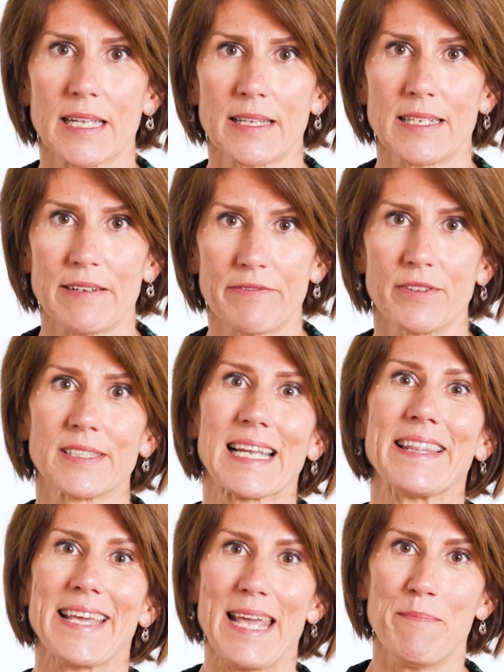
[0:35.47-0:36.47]
the difference
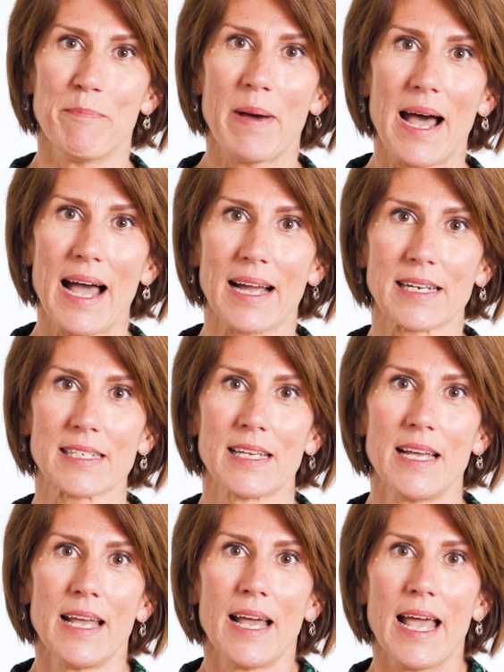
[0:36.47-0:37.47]
and the impact
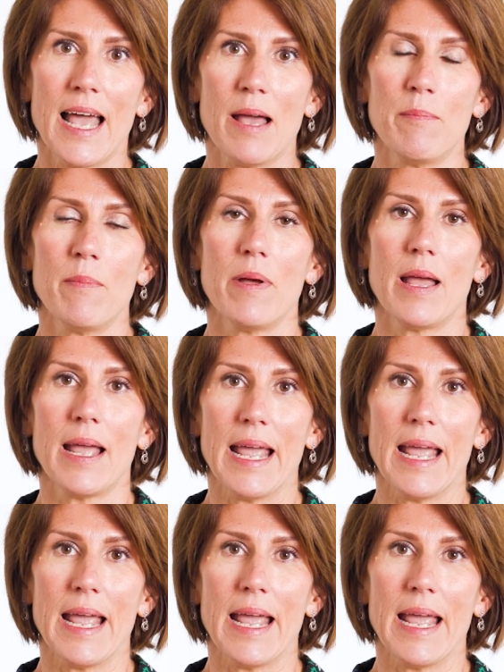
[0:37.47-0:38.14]
in